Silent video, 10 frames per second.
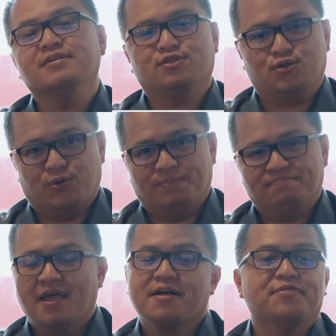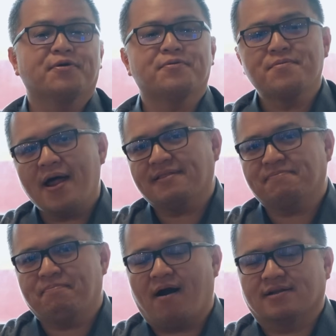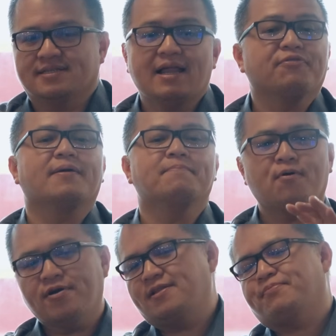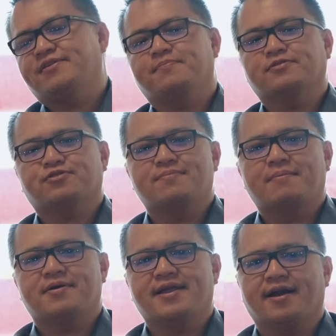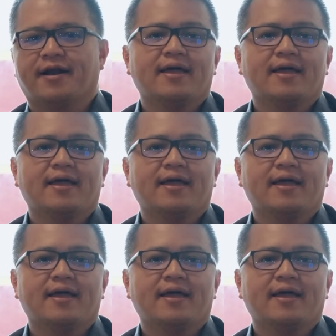two, the right parts. Now, the important principle to remember here